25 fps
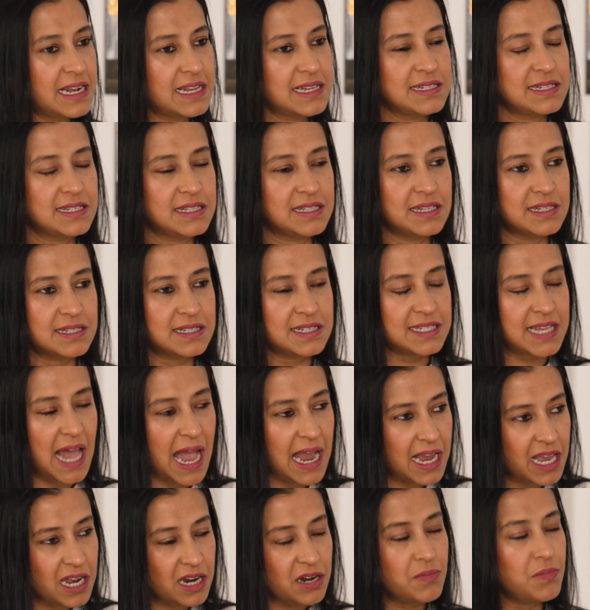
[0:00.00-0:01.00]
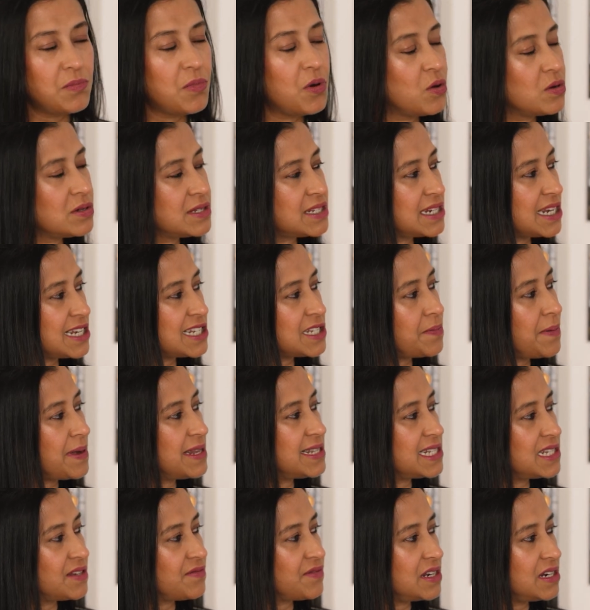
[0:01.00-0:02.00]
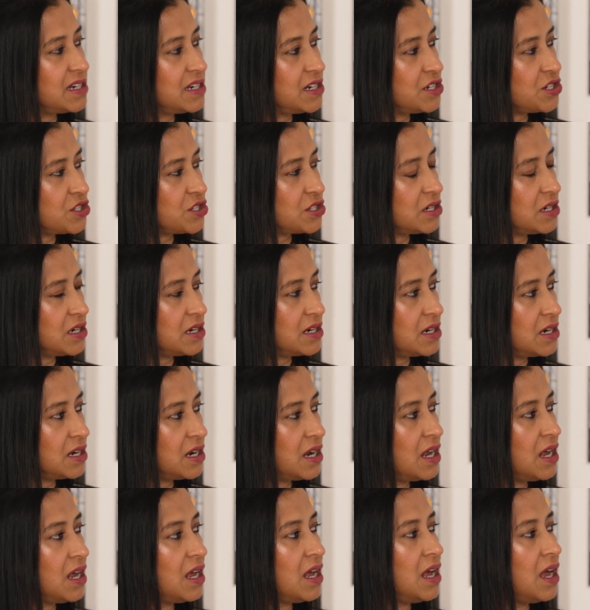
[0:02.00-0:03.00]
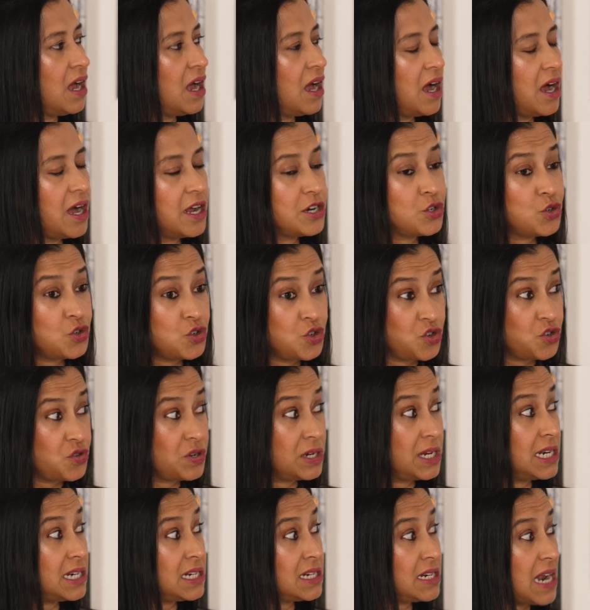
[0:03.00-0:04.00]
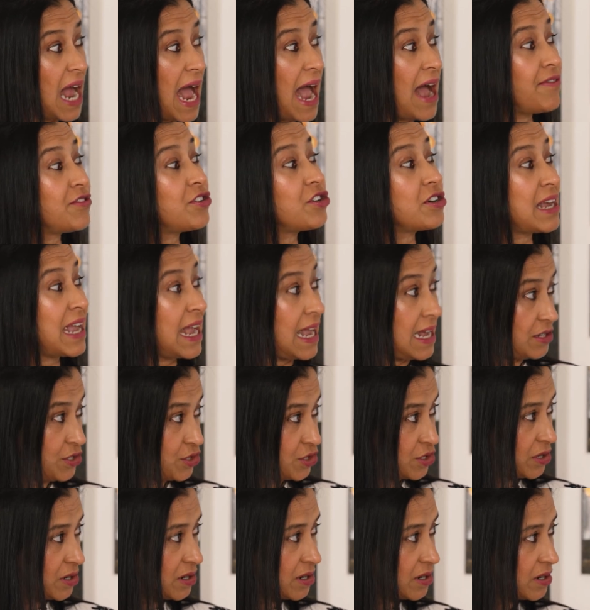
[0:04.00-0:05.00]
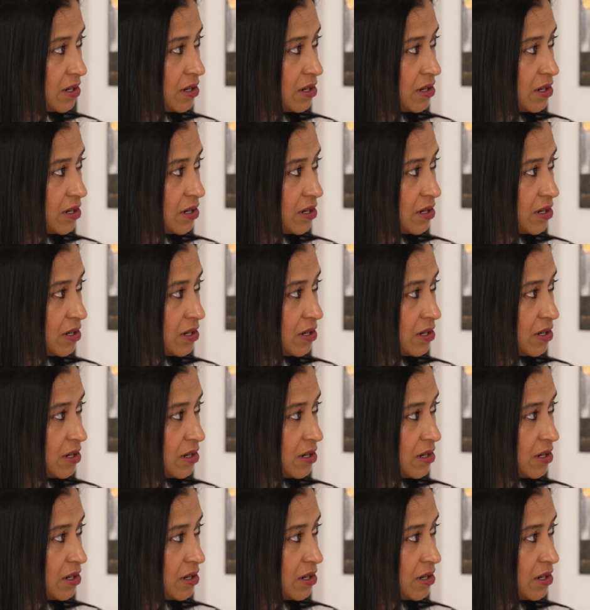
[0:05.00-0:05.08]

is the second most expensive condition to treat after cancer.